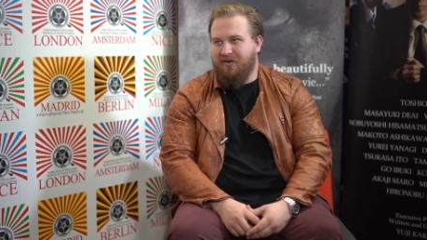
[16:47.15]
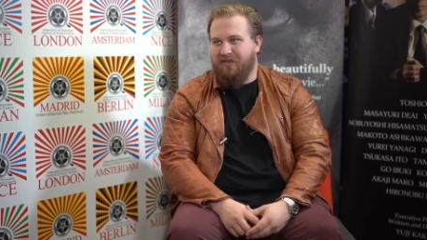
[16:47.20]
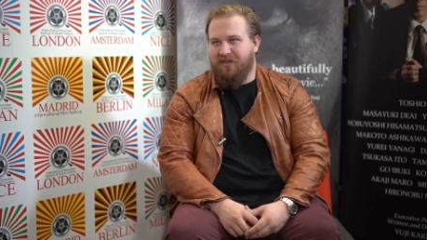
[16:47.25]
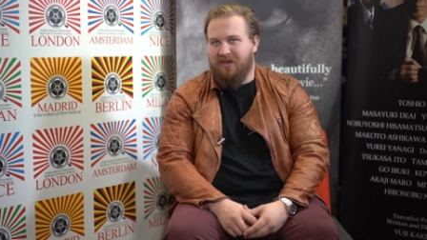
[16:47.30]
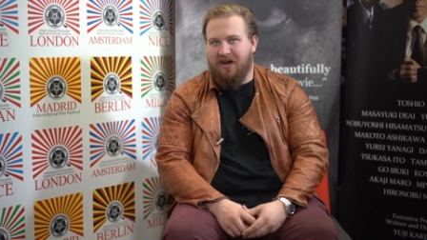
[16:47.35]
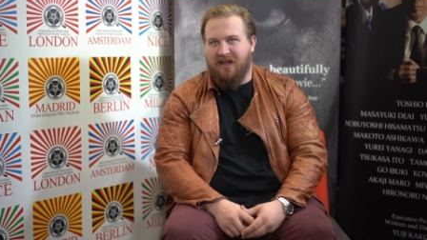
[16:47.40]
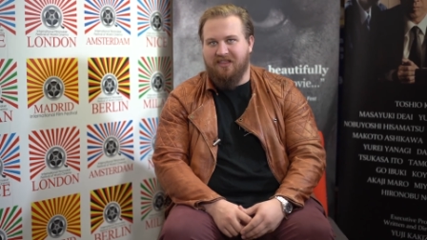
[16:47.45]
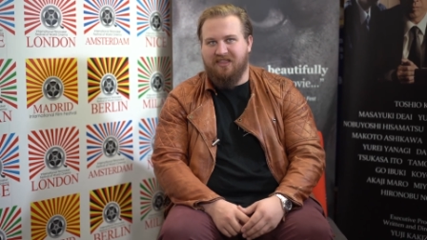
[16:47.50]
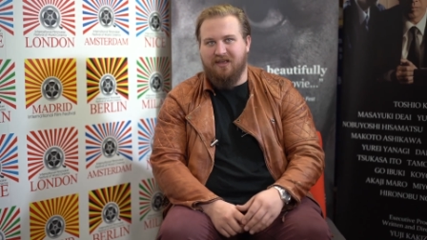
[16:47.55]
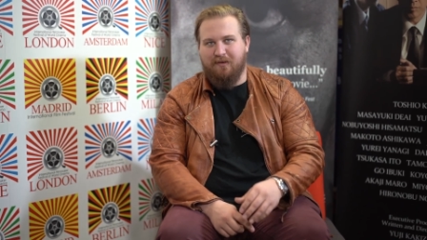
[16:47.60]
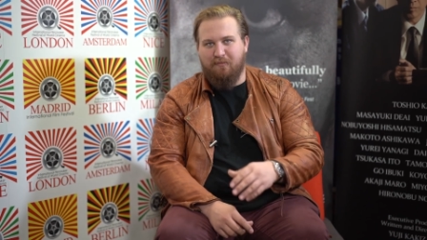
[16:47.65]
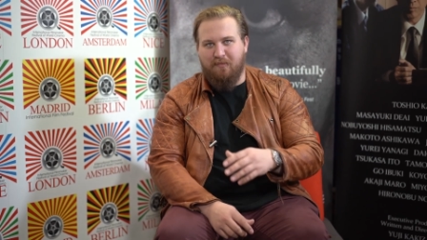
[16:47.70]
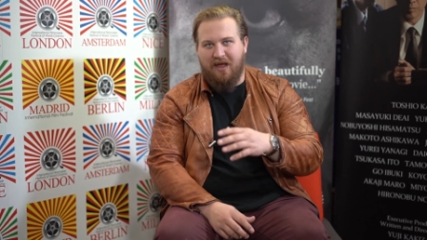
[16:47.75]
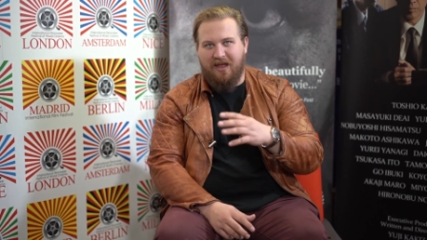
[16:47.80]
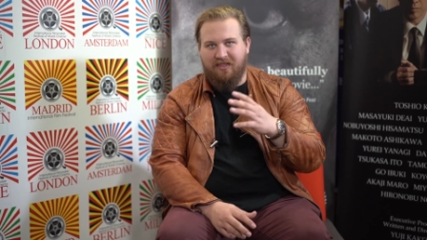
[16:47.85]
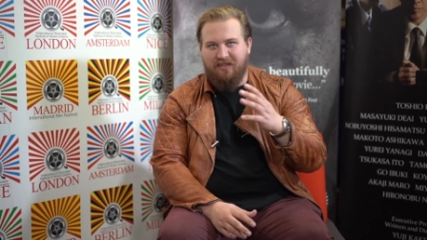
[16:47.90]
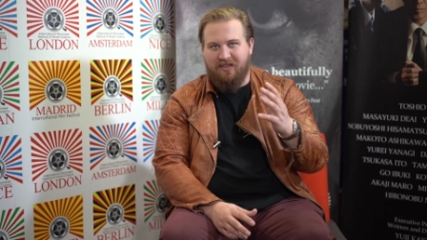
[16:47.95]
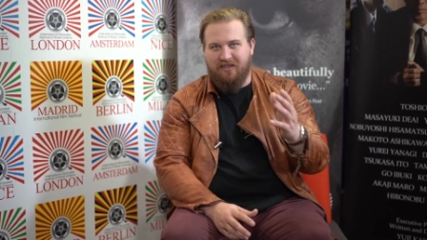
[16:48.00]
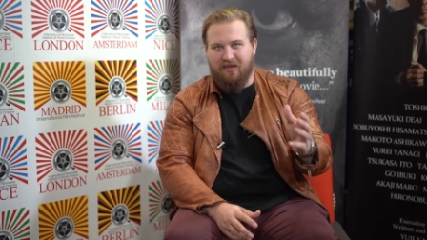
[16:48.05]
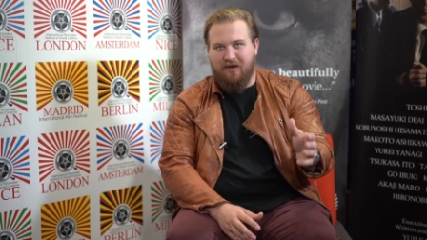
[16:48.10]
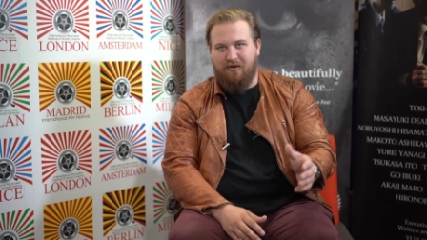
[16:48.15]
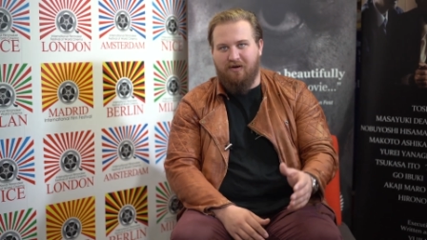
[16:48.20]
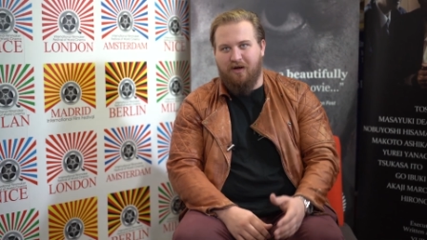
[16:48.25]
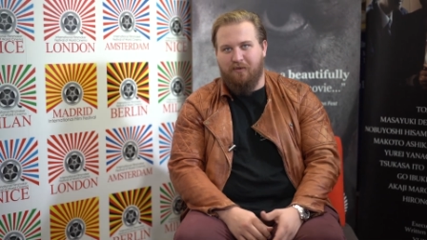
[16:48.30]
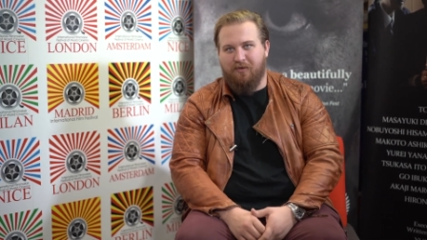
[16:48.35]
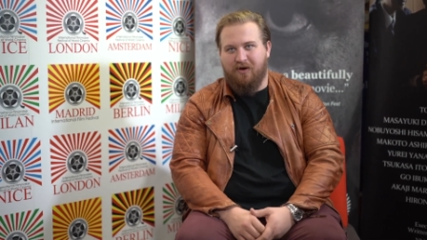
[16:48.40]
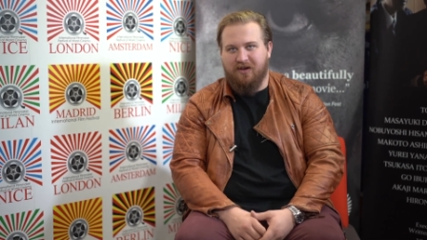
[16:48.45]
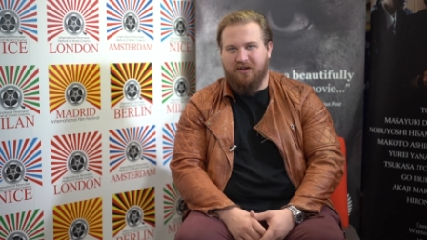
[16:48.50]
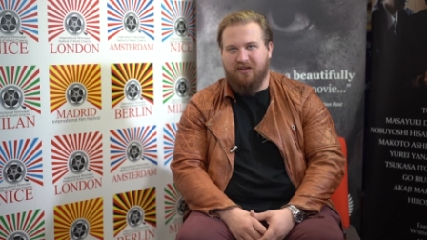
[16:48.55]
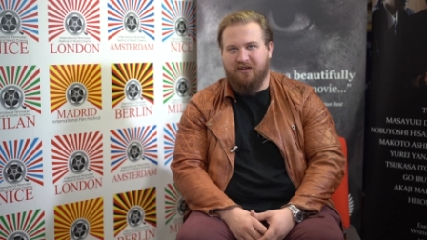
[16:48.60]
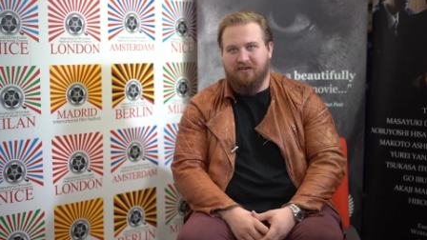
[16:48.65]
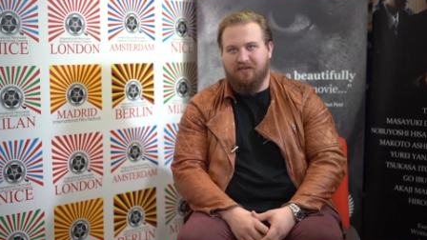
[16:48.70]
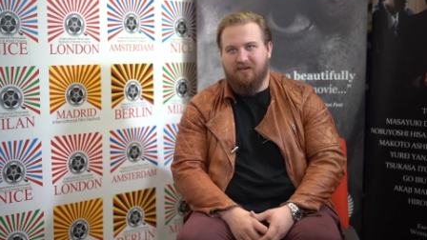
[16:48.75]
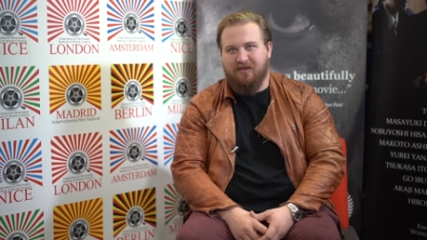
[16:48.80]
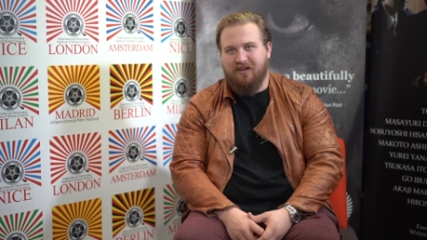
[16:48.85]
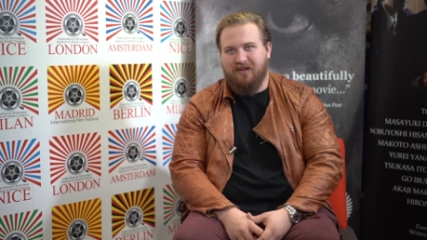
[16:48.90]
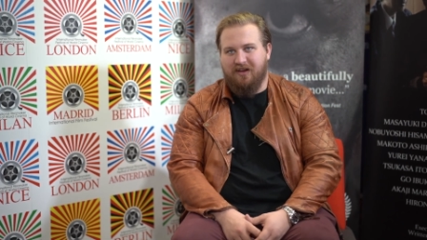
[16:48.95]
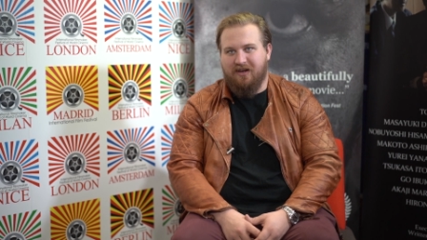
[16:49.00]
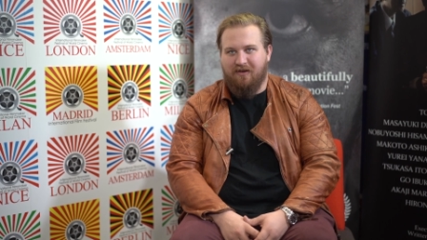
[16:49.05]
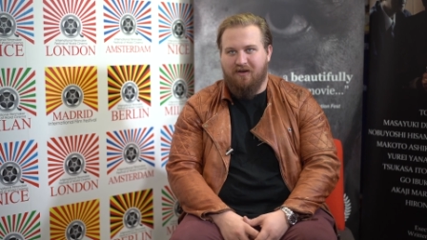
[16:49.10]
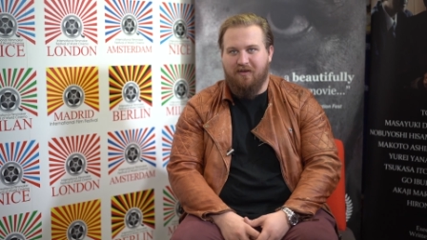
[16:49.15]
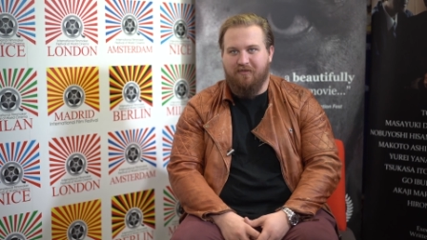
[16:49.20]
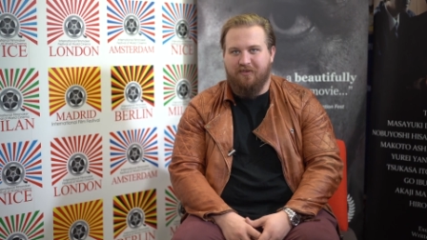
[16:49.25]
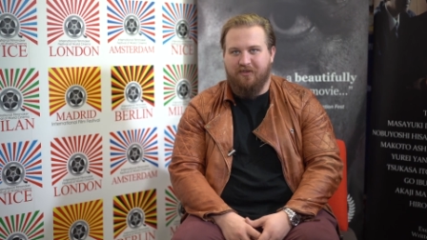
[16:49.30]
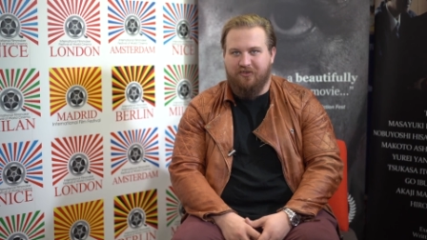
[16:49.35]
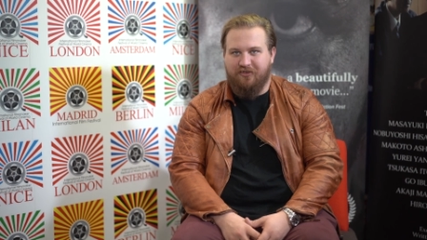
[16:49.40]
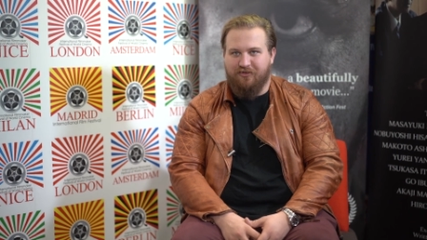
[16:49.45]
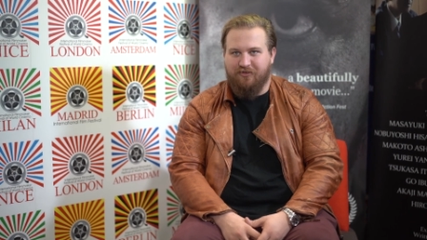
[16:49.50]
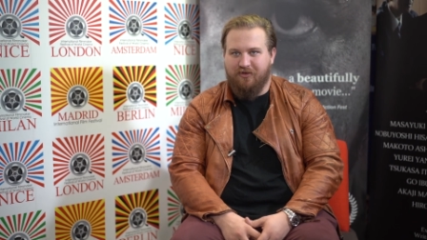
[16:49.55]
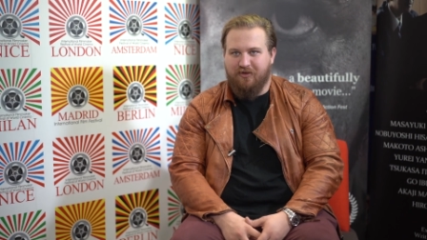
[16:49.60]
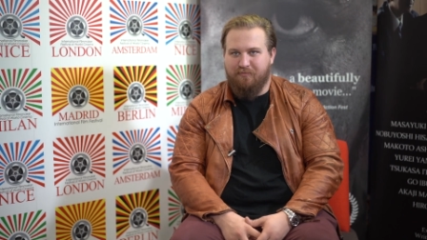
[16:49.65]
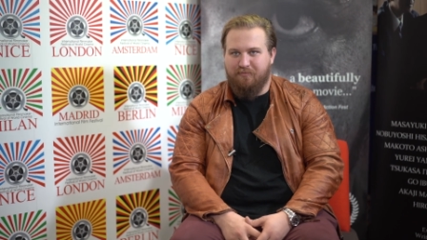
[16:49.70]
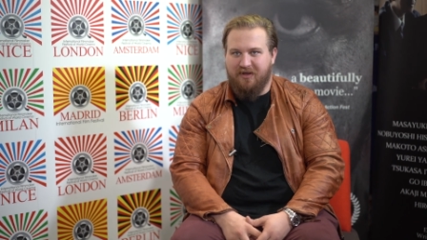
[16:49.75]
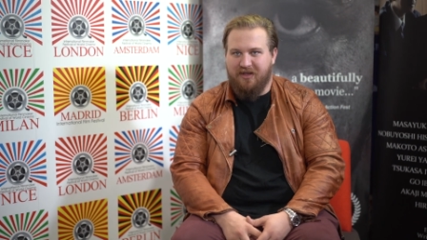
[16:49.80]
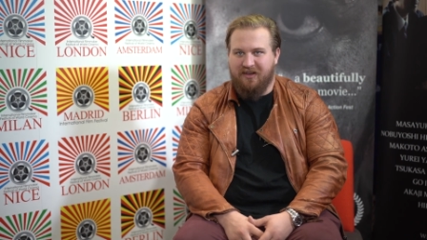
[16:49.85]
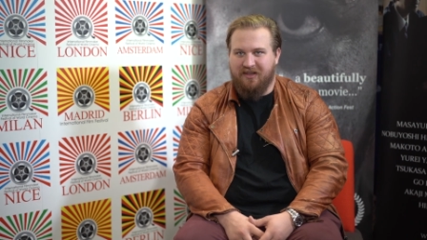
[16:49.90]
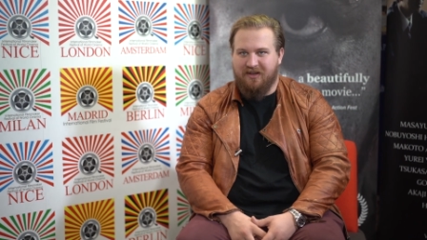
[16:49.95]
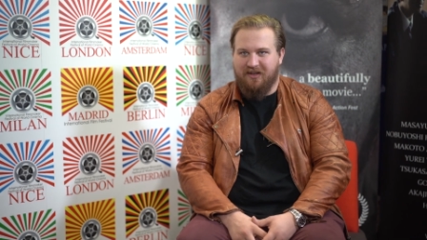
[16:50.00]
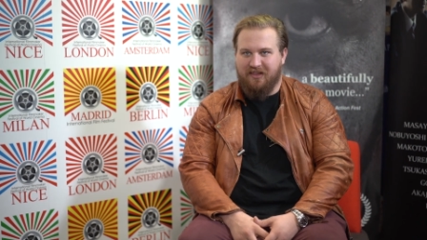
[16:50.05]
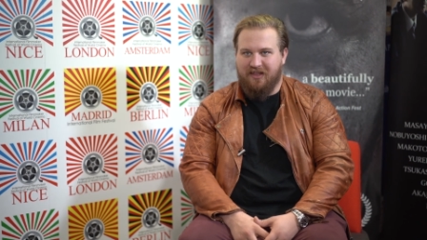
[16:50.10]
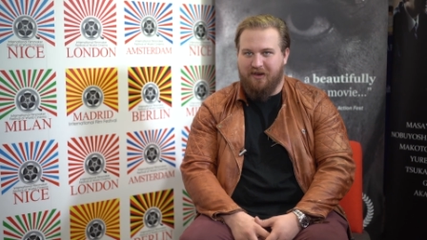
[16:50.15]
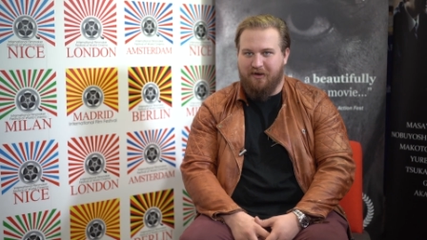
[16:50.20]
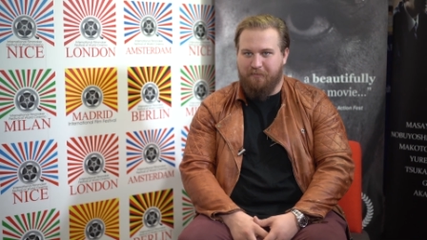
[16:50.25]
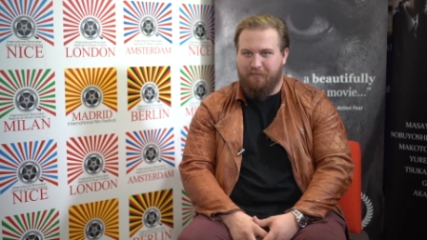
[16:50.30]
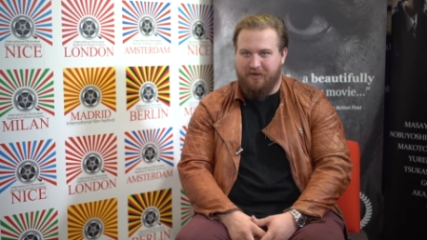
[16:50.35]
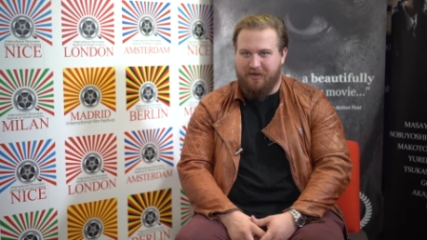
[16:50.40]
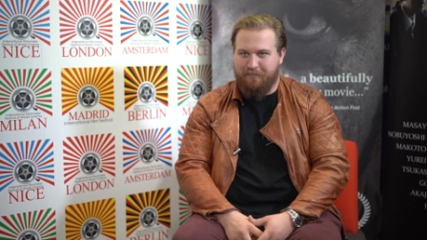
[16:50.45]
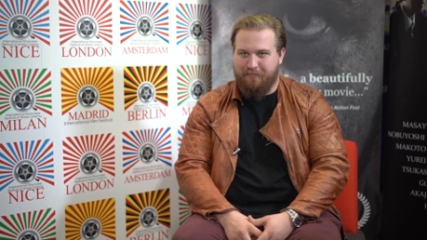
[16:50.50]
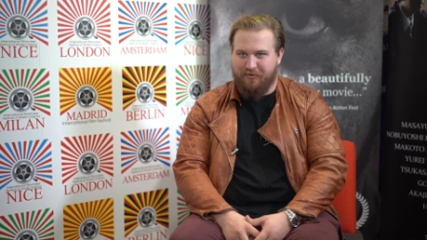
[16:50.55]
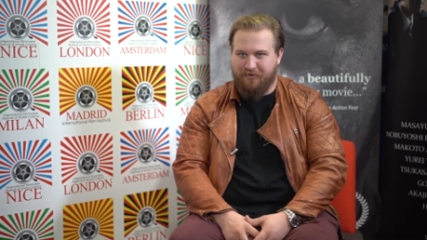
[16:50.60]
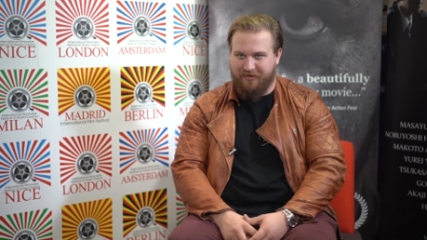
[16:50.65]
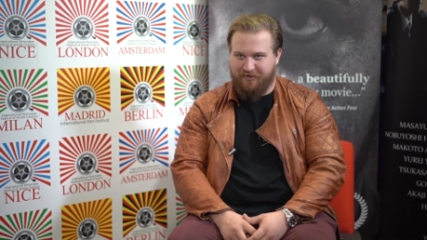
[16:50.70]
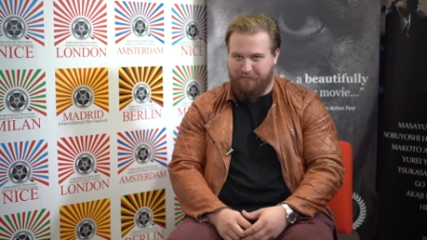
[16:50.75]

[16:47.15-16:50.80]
And then I think mainly, though, I want to, I've enjoyed meeting a lot of people.